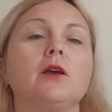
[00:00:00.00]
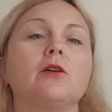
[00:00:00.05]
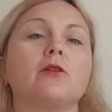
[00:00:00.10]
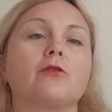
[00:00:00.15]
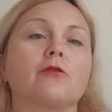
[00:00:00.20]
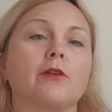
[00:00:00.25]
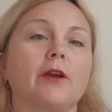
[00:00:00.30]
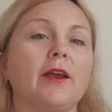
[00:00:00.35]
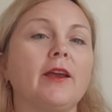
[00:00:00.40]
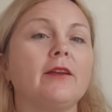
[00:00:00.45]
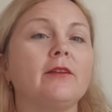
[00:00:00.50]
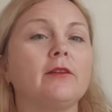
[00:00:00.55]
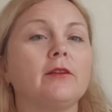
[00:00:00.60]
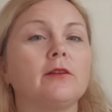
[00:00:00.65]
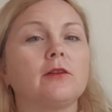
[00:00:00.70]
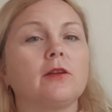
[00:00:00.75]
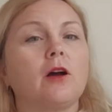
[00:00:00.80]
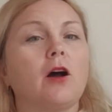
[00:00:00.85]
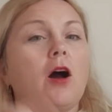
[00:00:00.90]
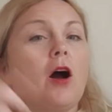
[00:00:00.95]

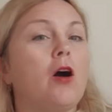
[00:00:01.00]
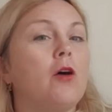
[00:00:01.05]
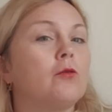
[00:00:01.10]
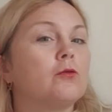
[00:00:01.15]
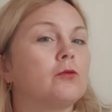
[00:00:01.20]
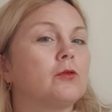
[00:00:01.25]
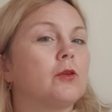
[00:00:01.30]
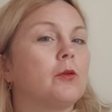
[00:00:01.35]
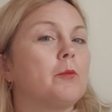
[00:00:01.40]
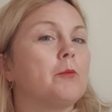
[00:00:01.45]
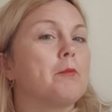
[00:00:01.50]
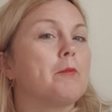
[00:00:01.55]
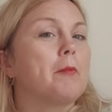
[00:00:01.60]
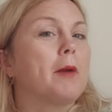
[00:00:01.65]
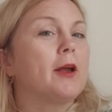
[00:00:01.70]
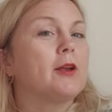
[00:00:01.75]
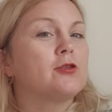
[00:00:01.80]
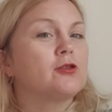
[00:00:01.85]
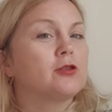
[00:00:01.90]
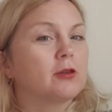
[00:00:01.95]
created
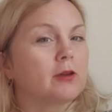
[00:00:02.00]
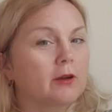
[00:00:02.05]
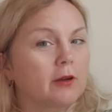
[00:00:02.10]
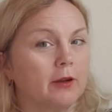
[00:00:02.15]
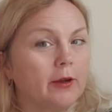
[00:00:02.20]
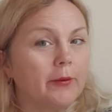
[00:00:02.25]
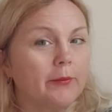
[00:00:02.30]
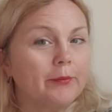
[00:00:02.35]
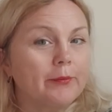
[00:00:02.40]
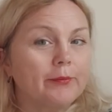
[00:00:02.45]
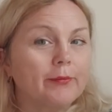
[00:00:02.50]
automatically.